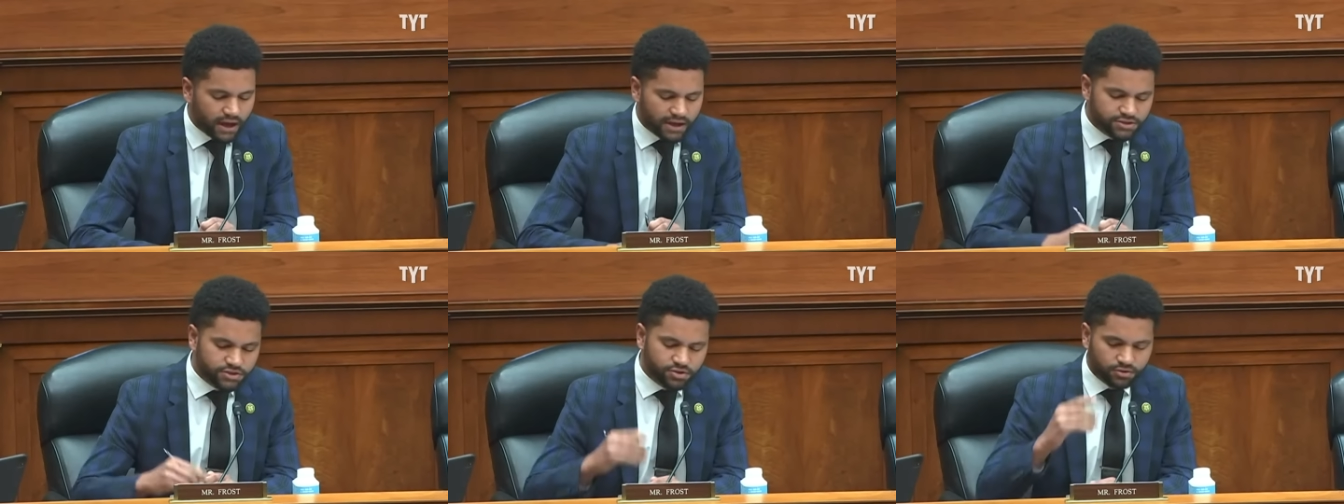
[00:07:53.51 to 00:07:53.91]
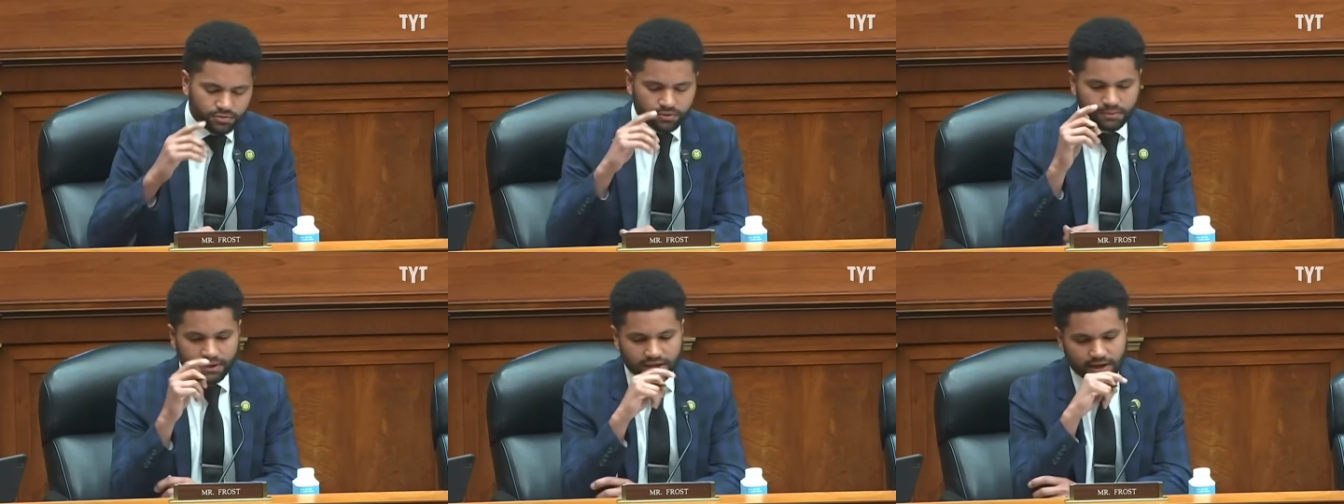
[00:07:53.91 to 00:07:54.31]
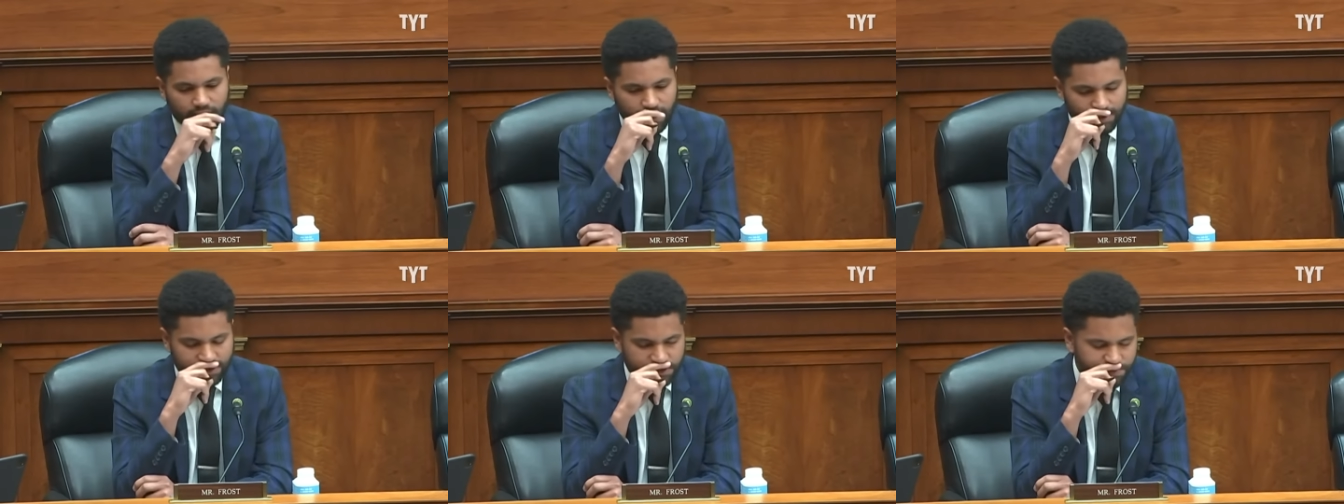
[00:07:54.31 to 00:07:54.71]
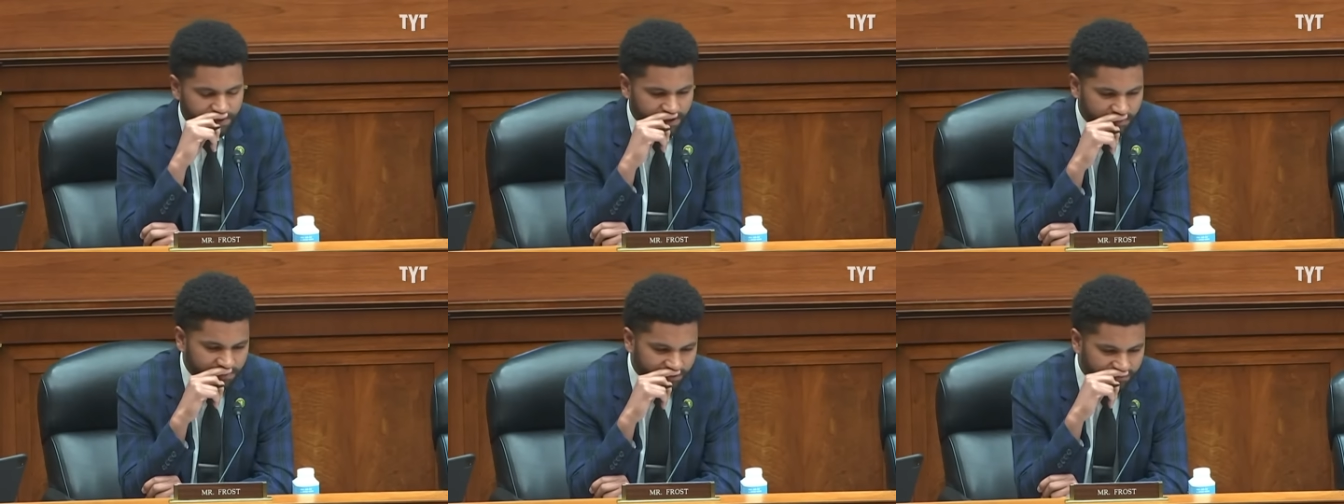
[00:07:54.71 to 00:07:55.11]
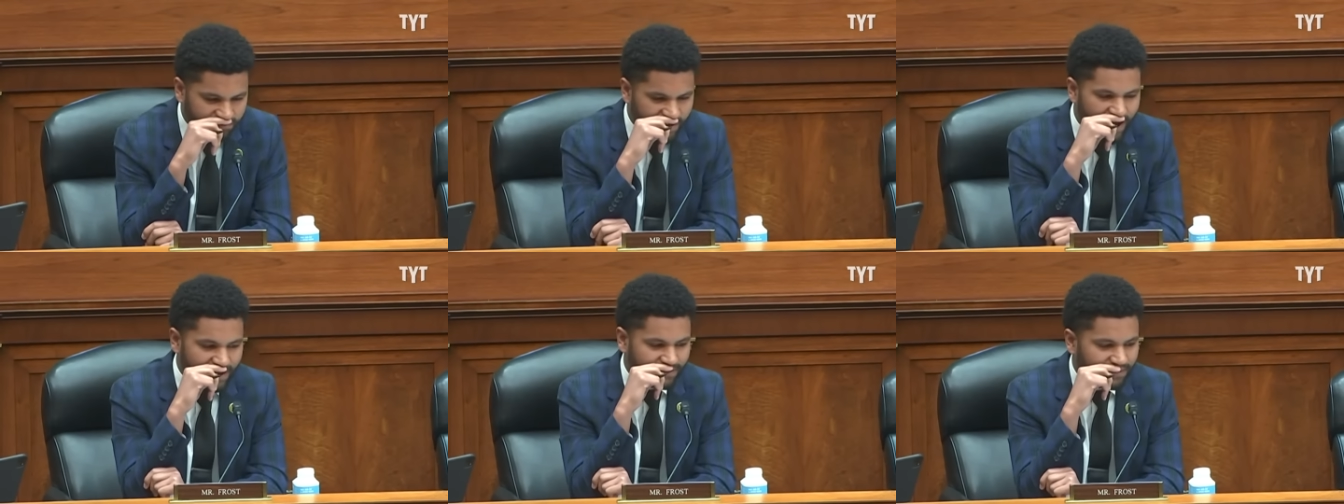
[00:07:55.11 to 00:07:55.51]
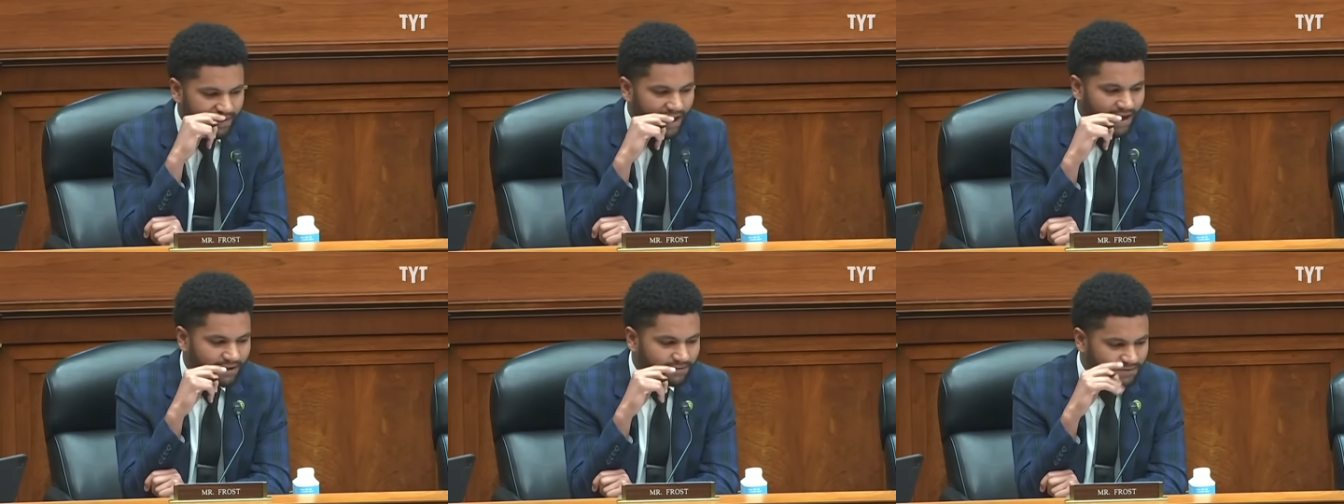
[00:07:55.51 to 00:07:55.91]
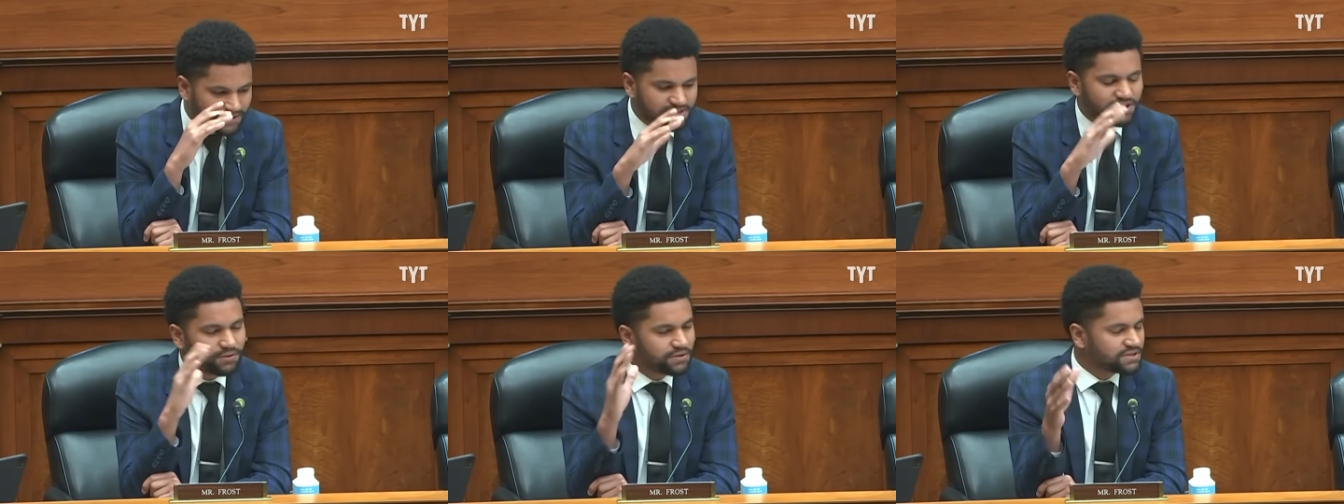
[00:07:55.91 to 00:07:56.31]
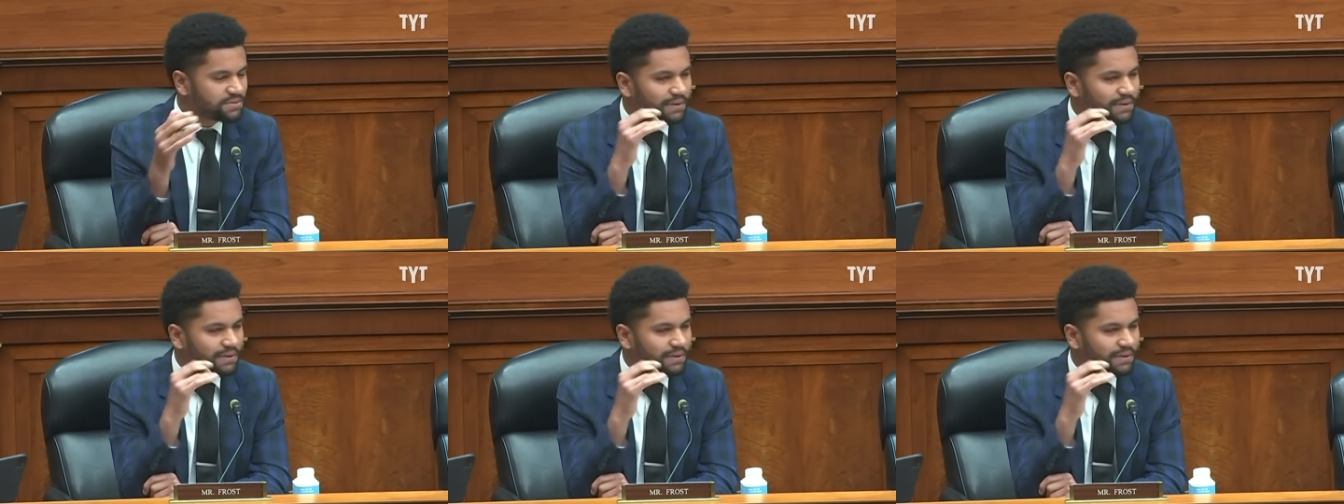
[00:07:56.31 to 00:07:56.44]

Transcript: I just heard one of my colleagues bring up the fact that this hearing's